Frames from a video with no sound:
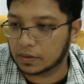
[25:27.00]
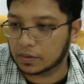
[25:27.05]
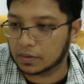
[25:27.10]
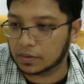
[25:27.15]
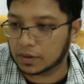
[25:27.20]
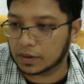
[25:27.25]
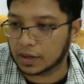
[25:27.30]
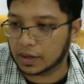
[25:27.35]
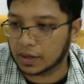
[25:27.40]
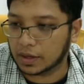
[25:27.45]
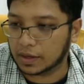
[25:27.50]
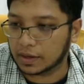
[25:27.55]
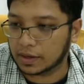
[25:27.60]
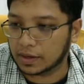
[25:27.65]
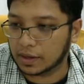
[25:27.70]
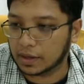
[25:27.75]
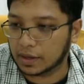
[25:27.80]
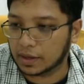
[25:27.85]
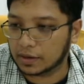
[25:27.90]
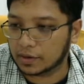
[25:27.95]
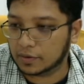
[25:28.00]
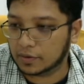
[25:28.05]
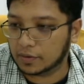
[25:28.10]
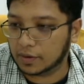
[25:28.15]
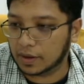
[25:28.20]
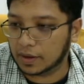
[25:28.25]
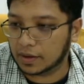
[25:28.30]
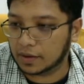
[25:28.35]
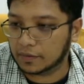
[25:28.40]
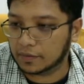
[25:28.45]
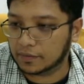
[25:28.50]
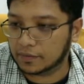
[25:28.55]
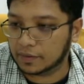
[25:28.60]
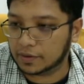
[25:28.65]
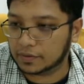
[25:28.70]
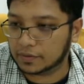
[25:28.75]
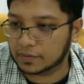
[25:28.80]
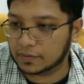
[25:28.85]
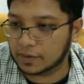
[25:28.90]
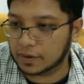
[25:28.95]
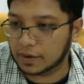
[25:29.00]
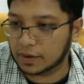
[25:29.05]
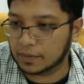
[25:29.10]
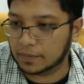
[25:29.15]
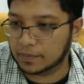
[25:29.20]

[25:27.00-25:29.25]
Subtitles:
Okay, and then you have this one.